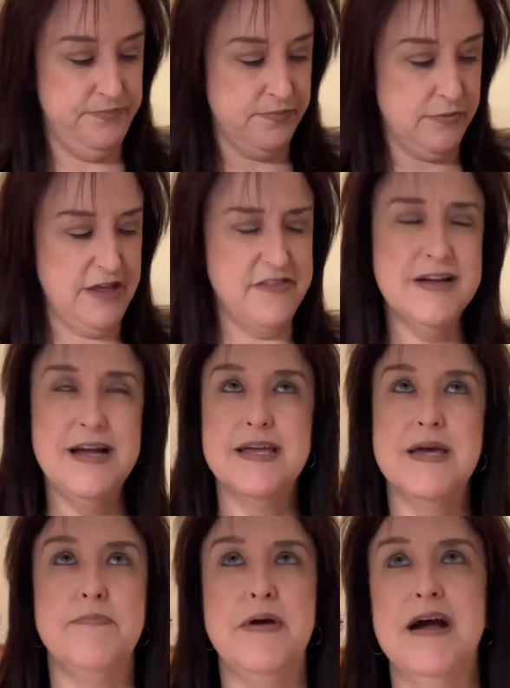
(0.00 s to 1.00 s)
I think I
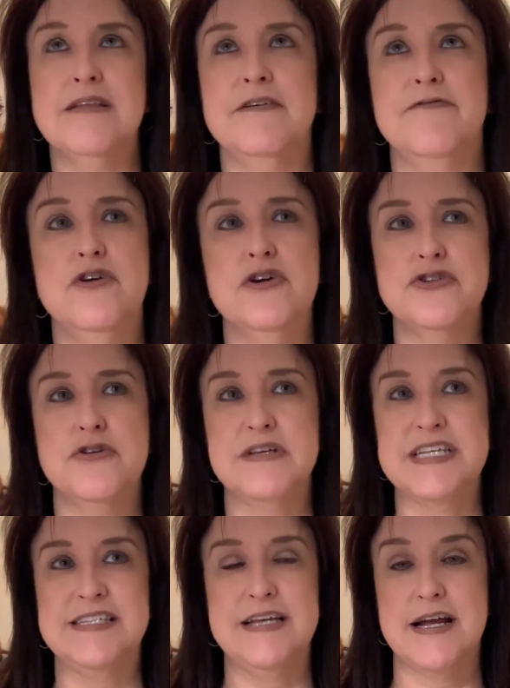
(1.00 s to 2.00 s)
get back the 1st or the
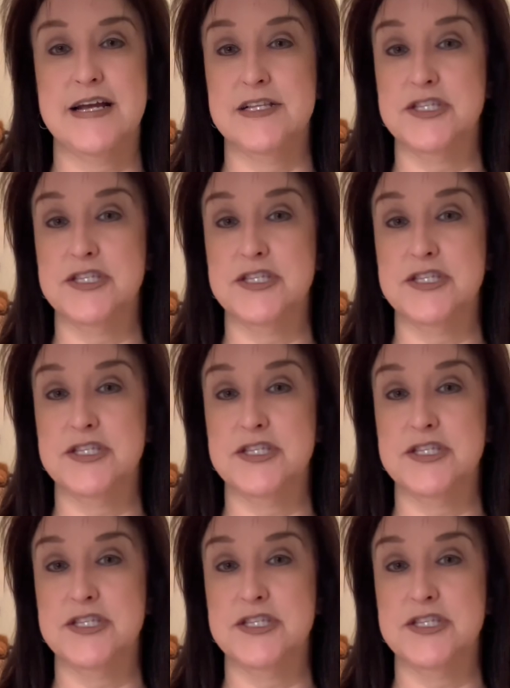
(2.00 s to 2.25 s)
2nd.